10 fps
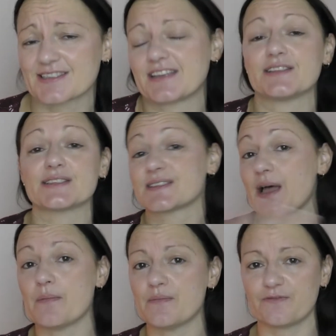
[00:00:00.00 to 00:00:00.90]
in
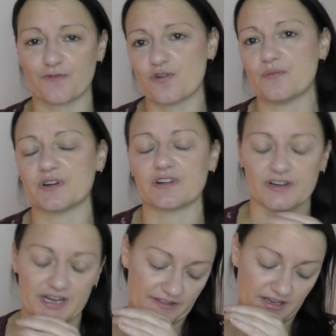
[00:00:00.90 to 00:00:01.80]
some form or
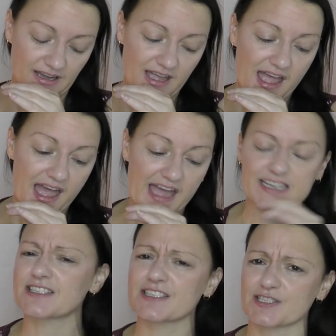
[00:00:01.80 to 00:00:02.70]
another and
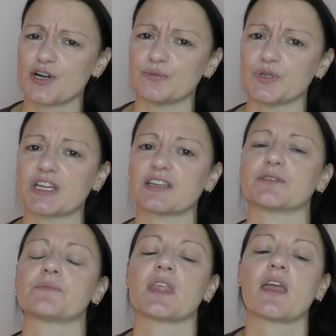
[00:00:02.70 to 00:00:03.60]
it's just not working.